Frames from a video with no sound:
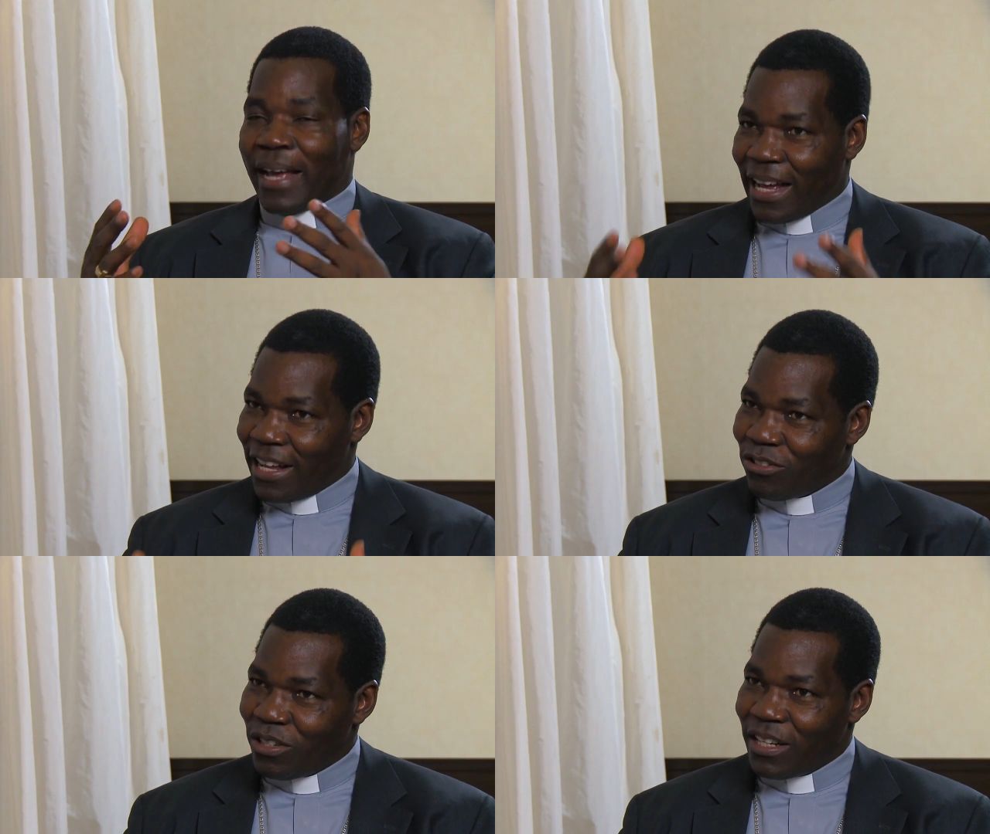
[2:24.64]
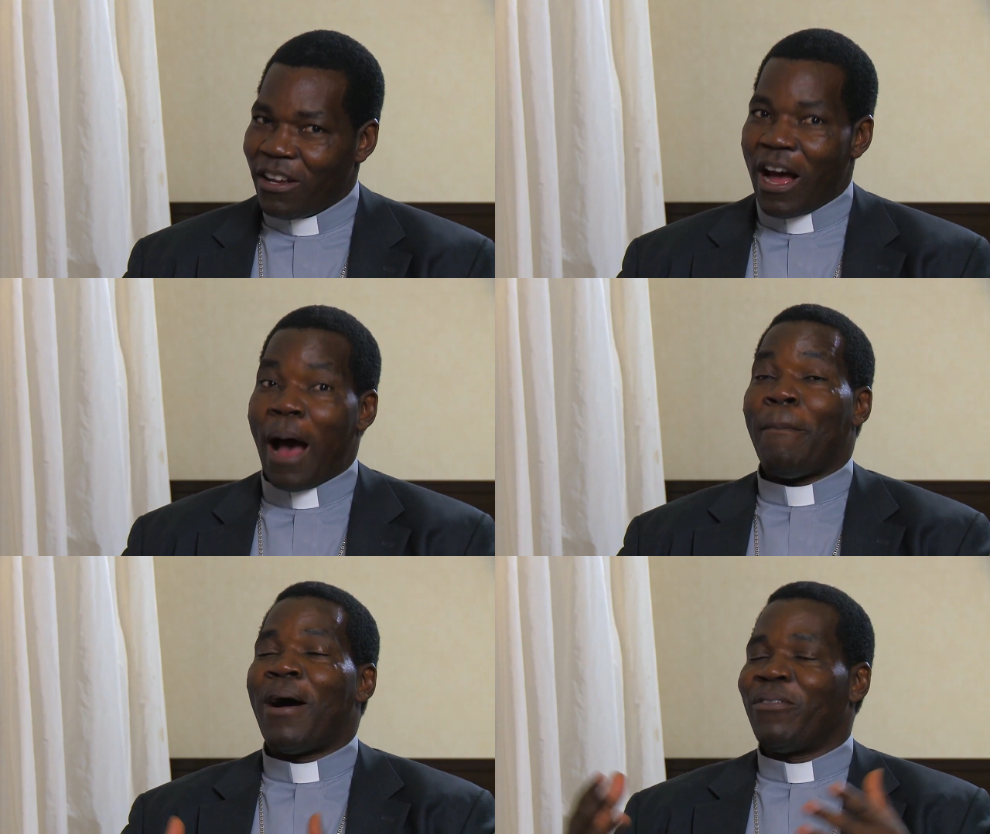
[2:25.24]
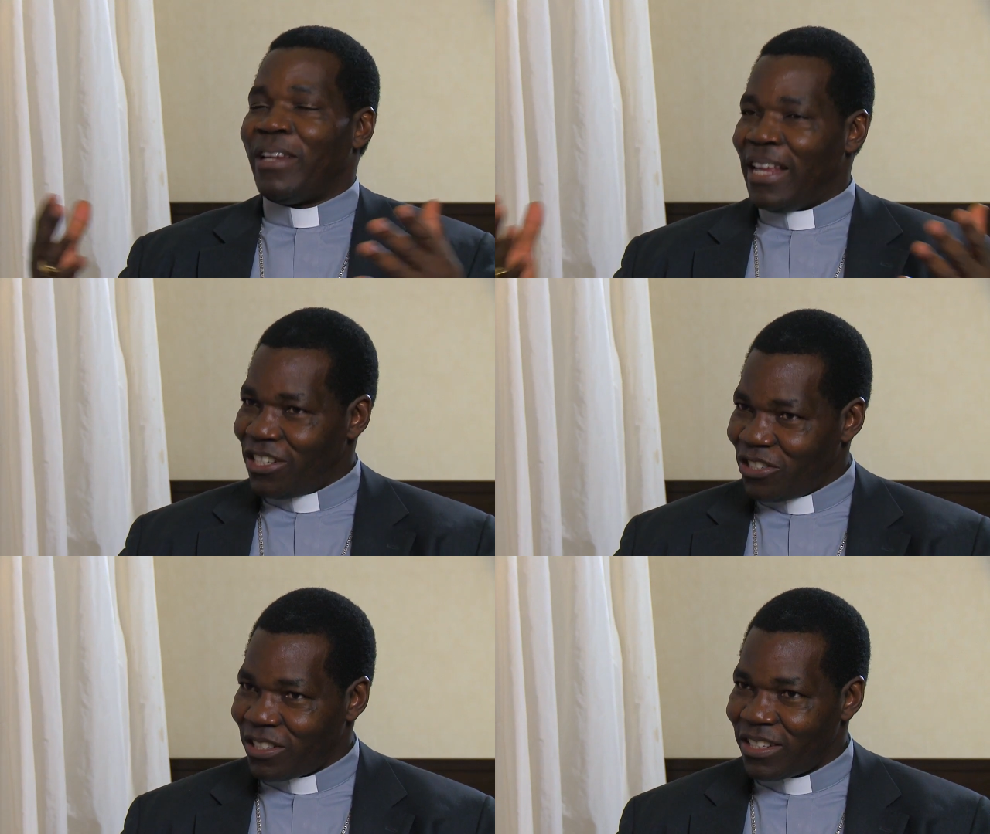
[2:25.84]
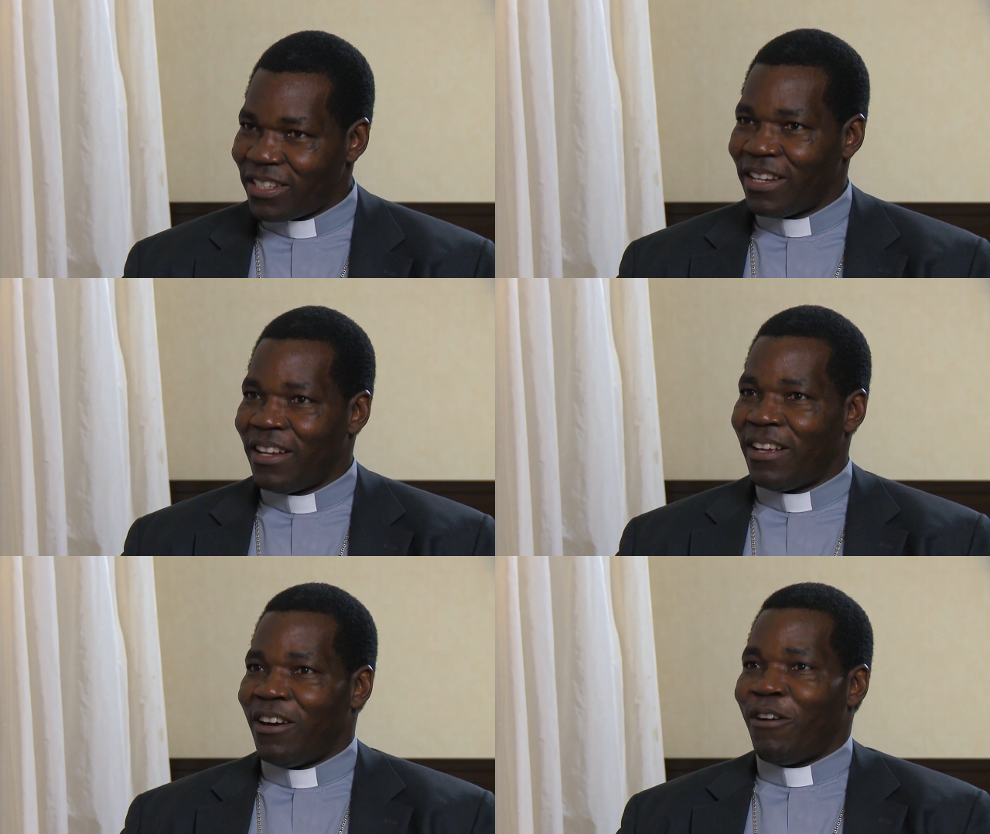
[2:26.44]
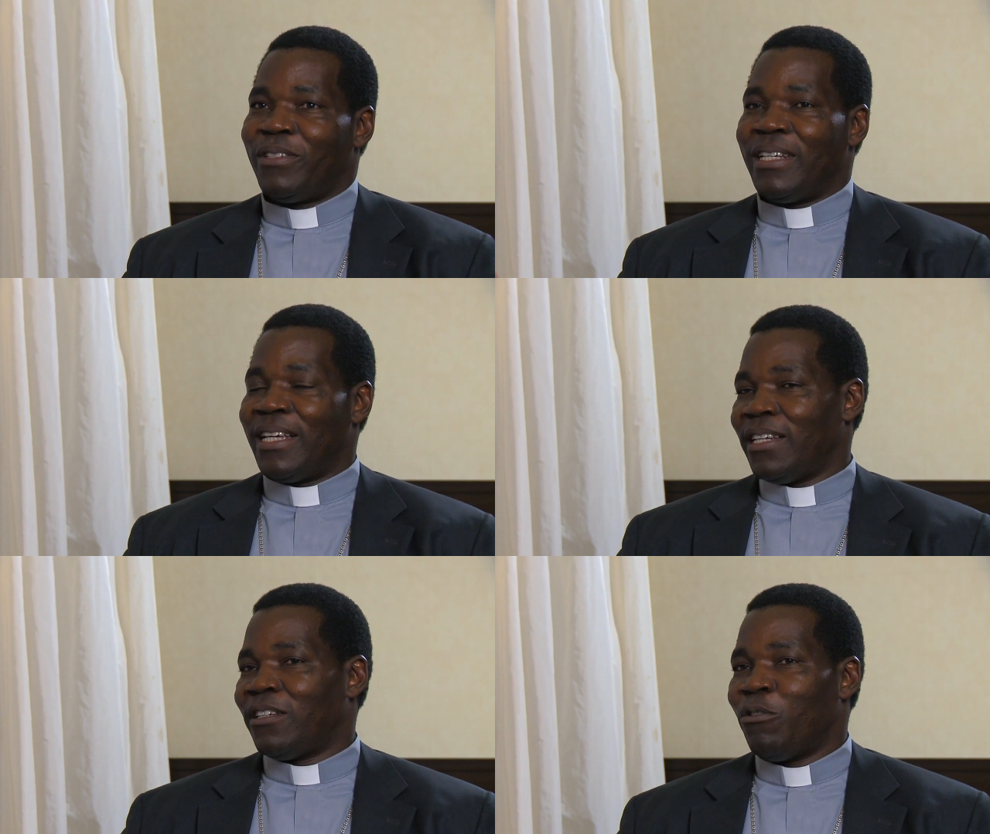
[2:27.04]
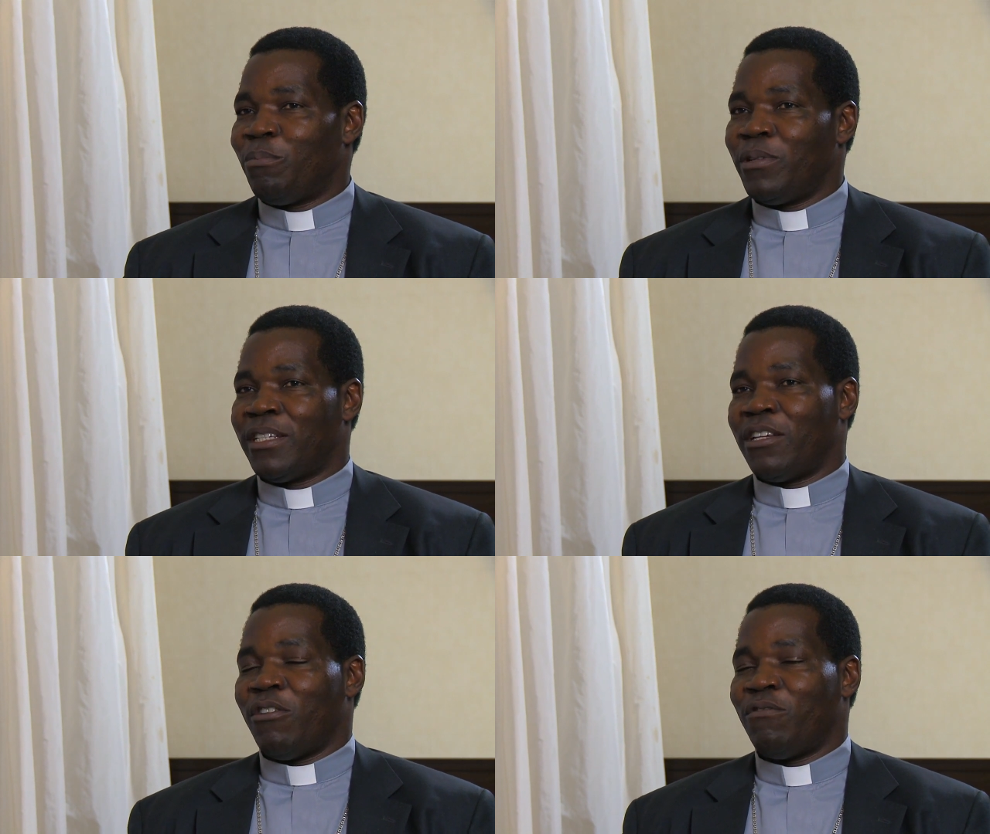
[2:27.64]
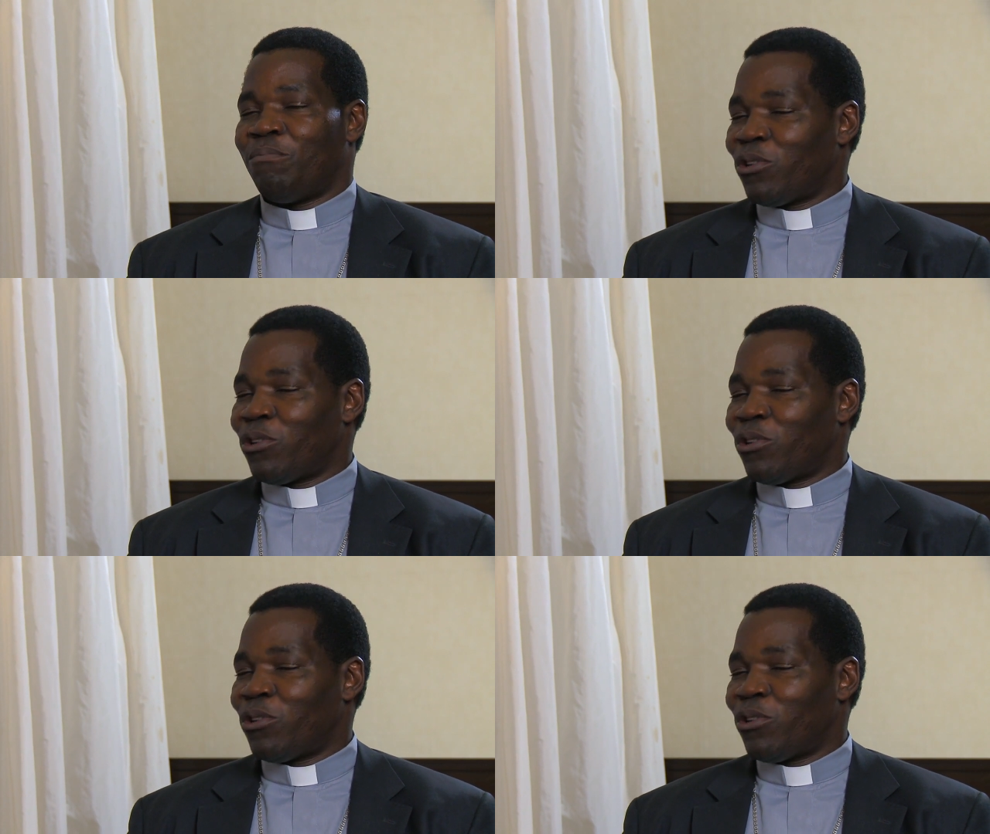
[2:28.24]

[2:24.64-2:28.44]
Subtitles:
a country among nations of dignity, of peace, of